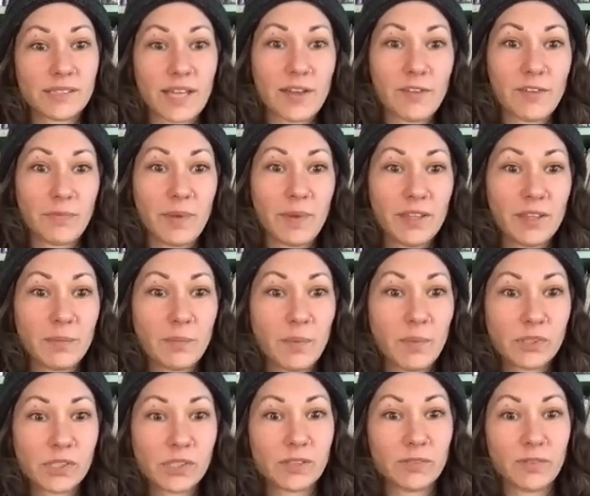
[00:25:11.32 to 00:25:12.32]
have made the
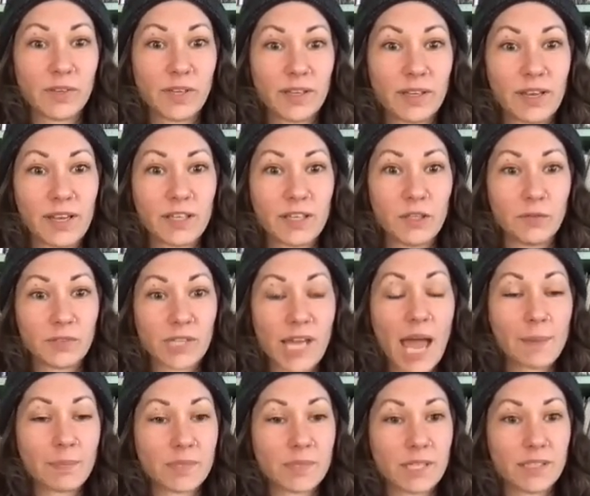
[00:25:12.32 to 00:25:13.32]
most of it and you've
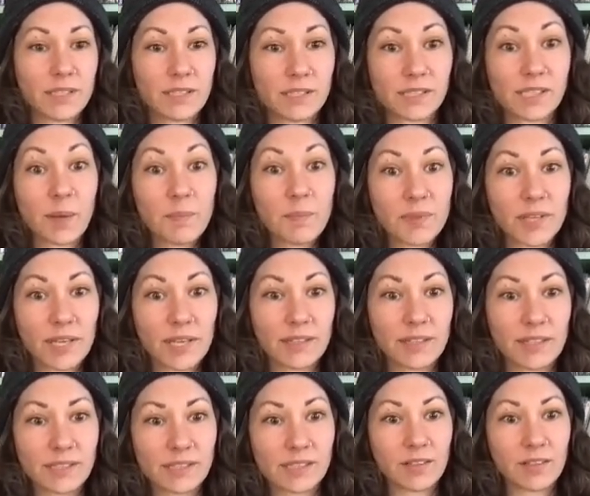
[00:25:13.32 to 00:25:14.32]
tapped into something
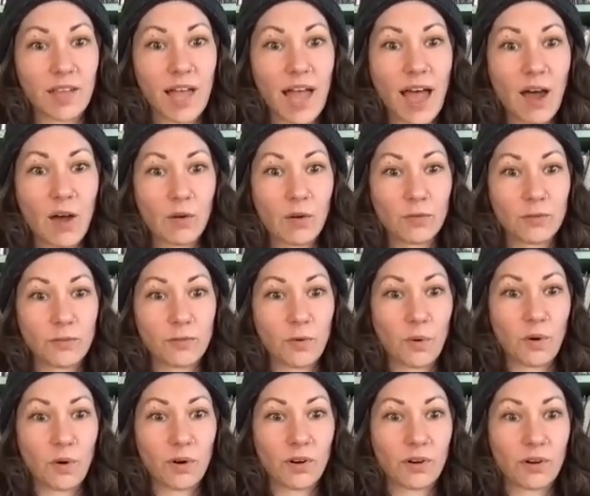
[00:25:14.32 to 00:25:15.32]
that's allowed
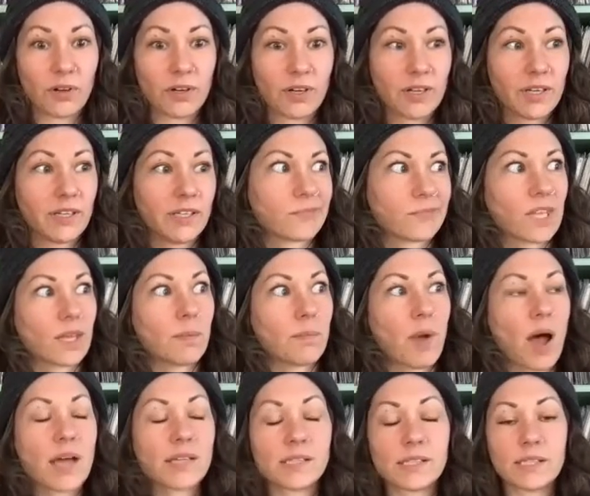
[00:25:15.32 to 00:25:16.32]
for
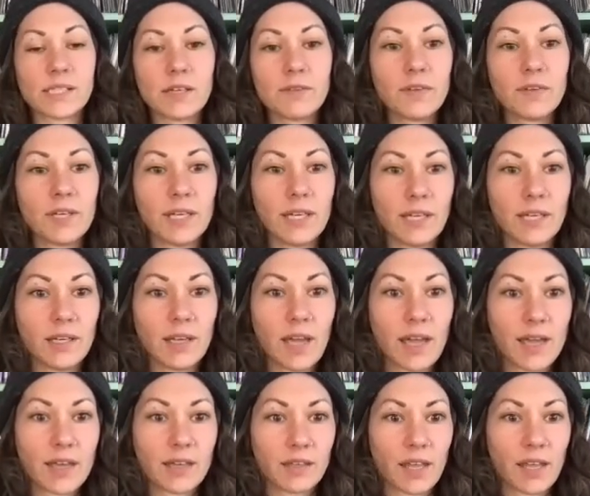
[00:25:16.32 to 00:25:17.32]
positivity
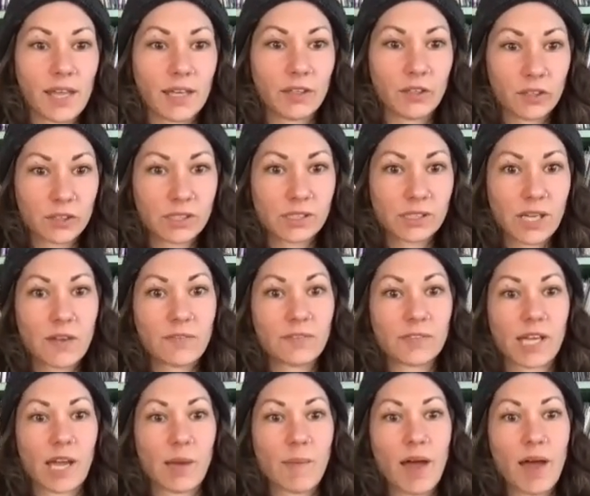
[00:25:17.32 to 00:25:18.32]
and like good stuff to
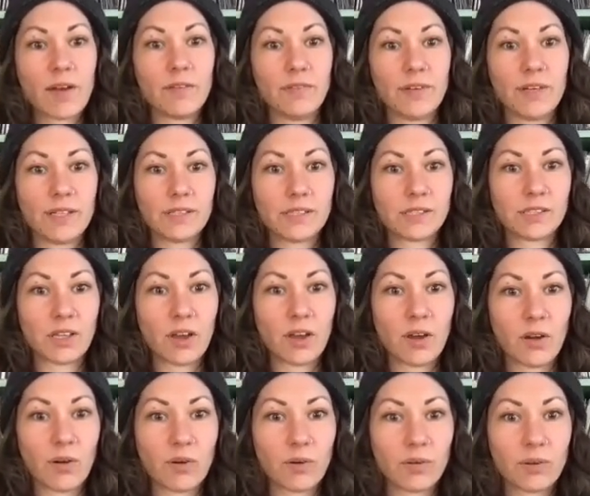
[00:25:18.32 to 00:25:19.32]
come out of it
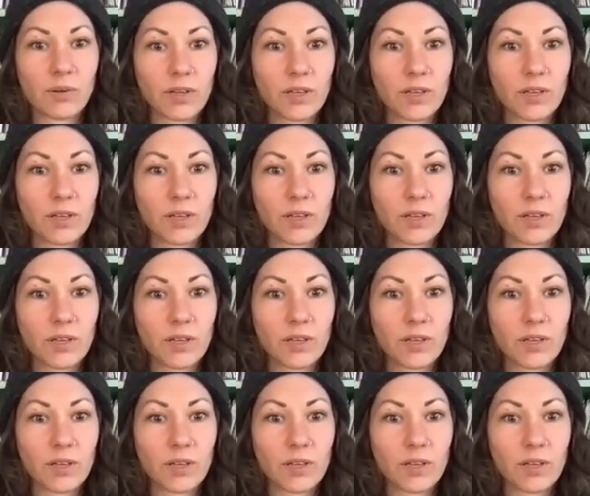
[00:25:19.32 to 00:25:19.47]
so